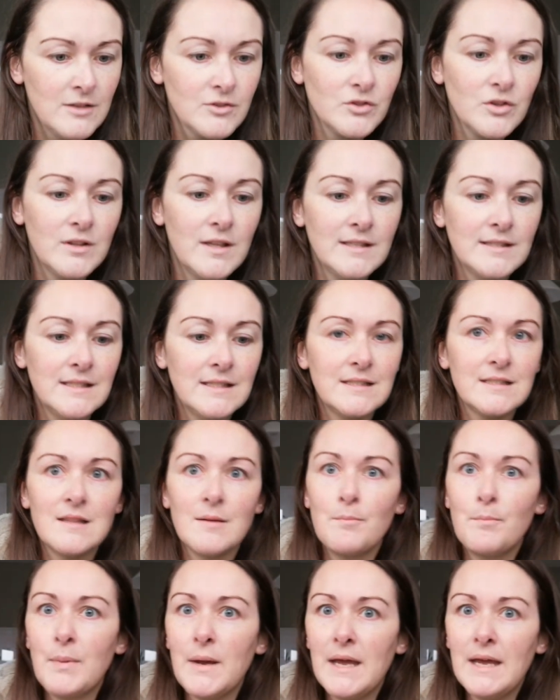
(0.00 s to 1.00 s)
So this is
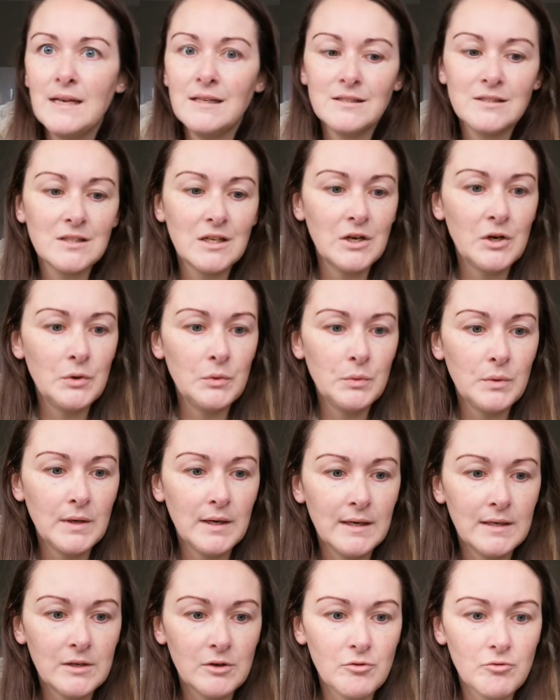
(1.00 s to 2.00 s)
the base
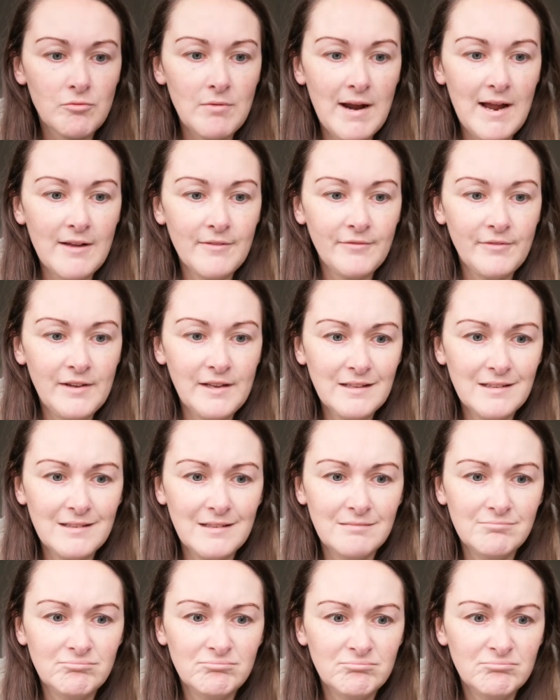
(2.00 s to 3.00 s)
slogan,
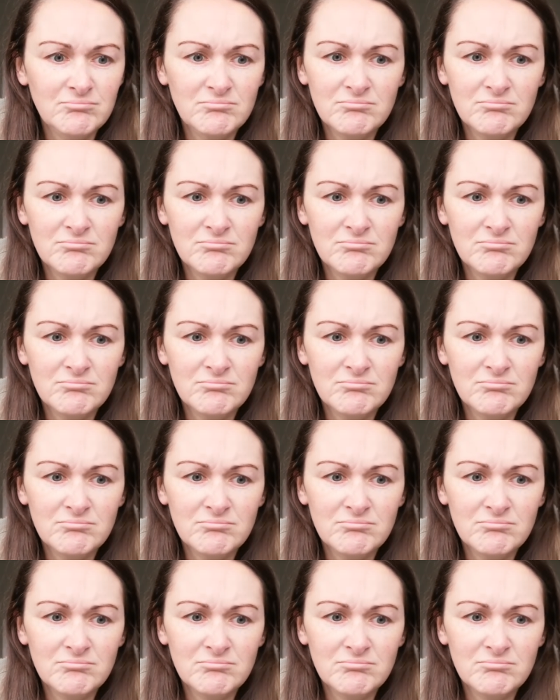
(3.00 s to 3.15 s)
graphic